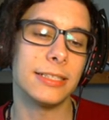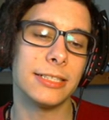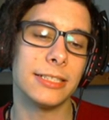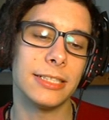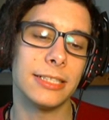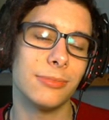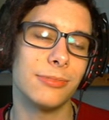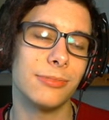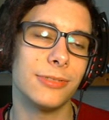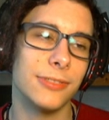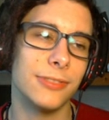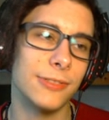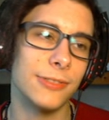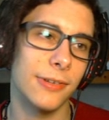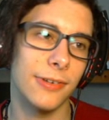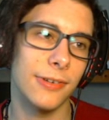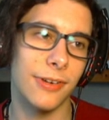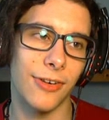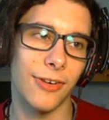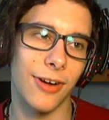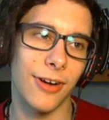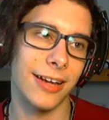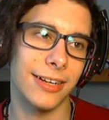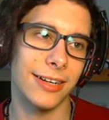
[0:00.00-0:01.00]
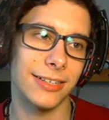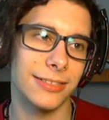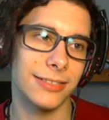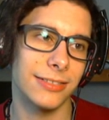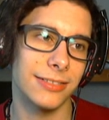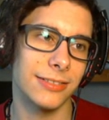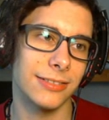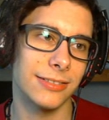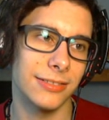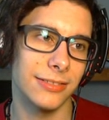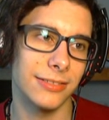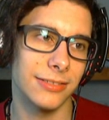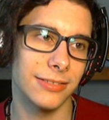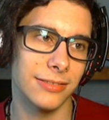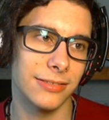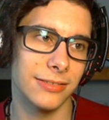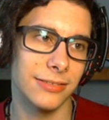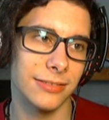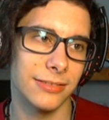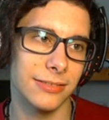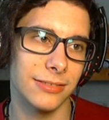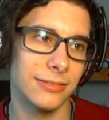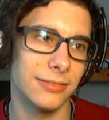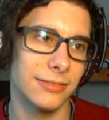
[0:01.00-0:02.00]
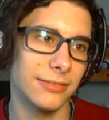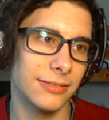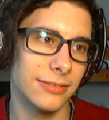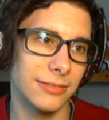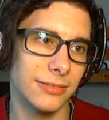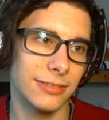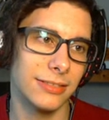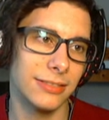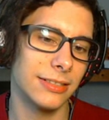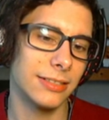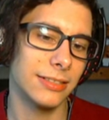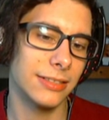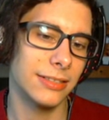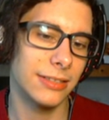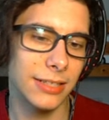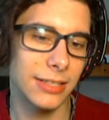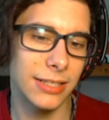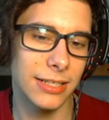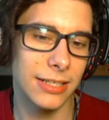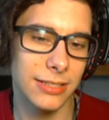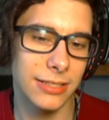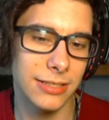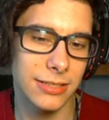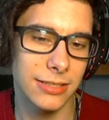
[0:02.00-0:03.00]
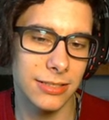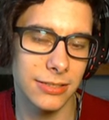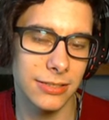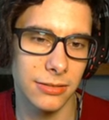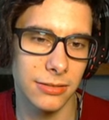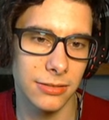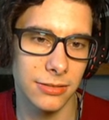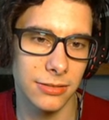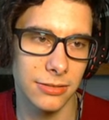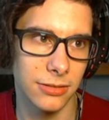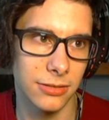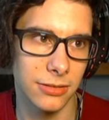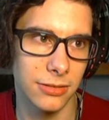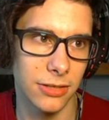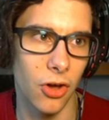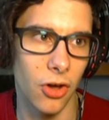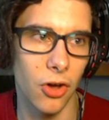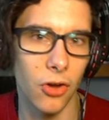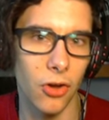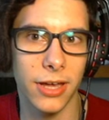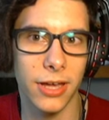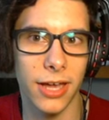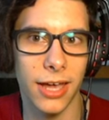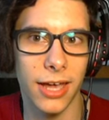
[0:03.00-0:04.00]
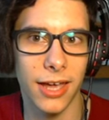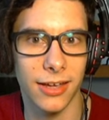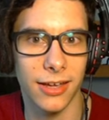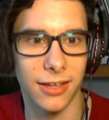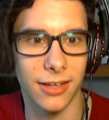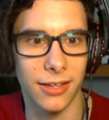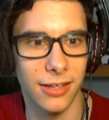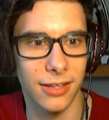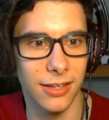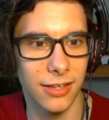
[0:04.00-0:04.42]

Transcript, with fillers: seems to crash. This okay.